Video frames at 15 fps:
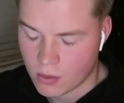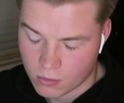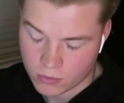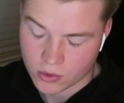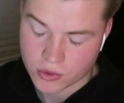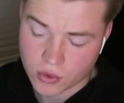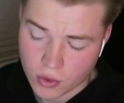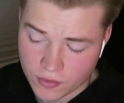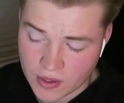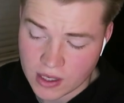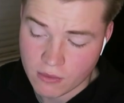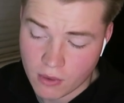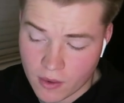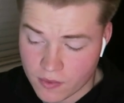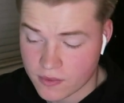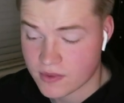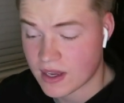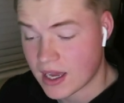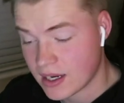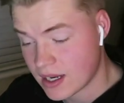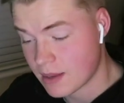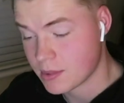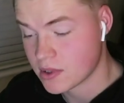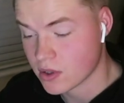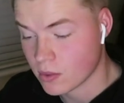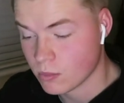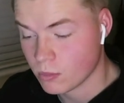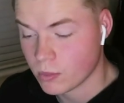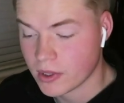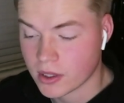I'm not sure if he runs and
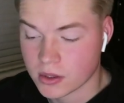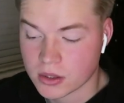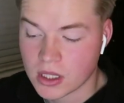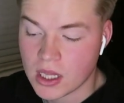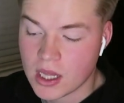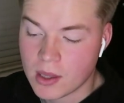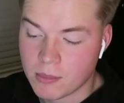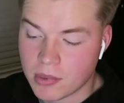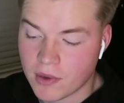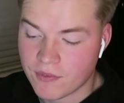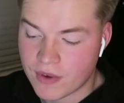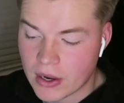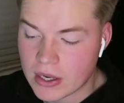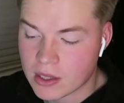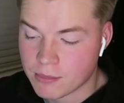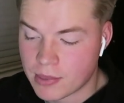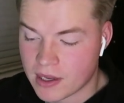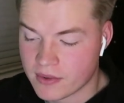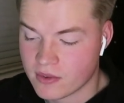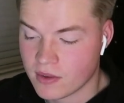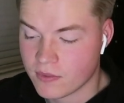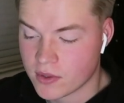Epitont will, but very competitive.